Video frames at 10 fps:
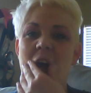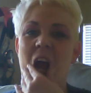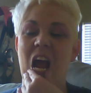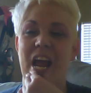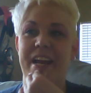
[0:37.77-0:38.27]

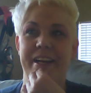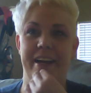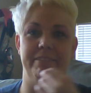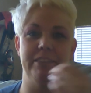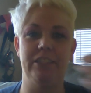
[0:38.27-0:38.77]
And
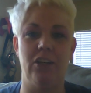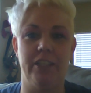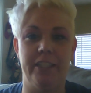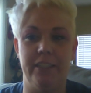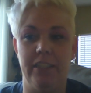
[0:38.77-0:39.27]
I was
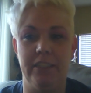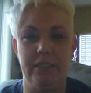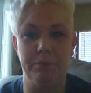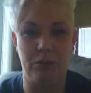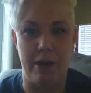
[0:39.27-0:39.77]
talking to a
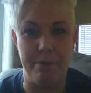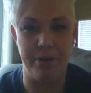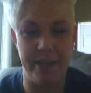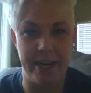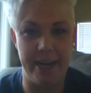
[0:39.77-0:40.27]
subscriber
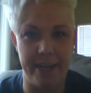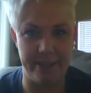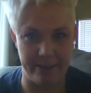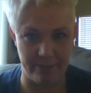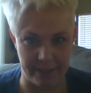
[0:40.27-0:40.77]
today,
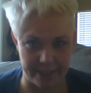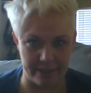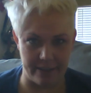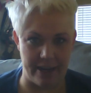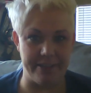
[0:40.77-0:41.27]
and they were like,
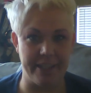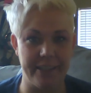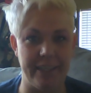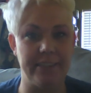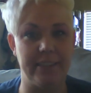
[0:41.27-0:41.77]
I think
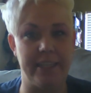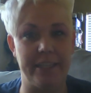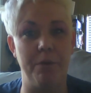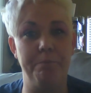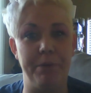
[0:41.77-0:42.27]
that's like
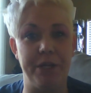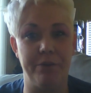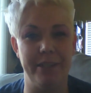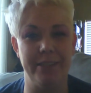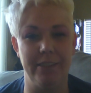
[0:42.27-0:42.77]
a big
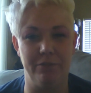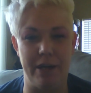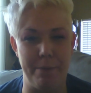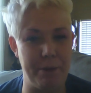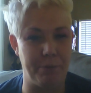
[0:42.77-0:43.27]
reason of
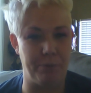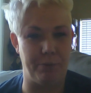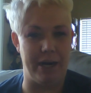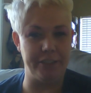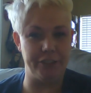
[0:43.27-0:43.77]
why people
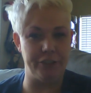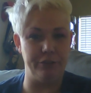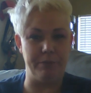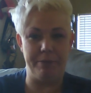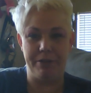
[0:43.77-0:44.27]
watch
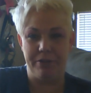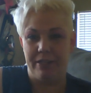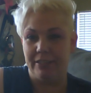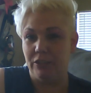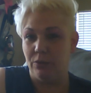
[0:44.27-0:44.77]
you. Maybe they're
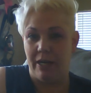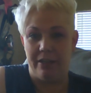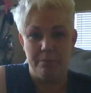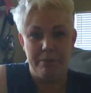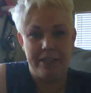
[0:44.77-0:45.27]
not so
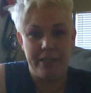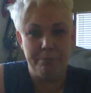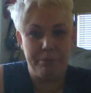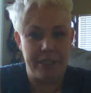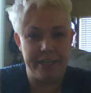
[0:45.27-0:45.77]
out about
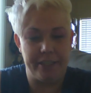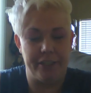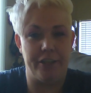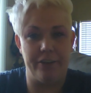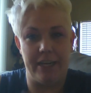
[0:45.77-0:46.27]
it, but like
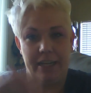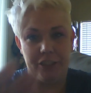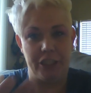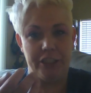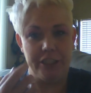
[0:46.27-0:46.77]
you're not
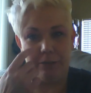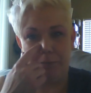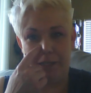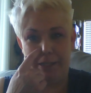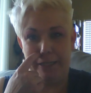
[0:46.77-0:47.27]
judgy
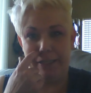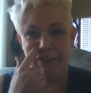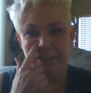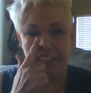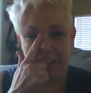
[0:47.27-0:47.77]
about it and
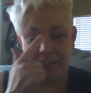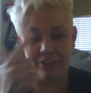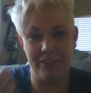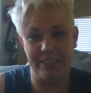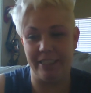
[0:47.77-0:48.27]
you're like
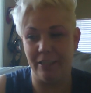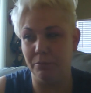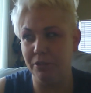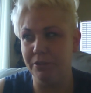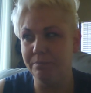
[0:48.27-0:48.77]

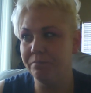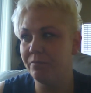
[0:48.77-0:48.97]
understandable.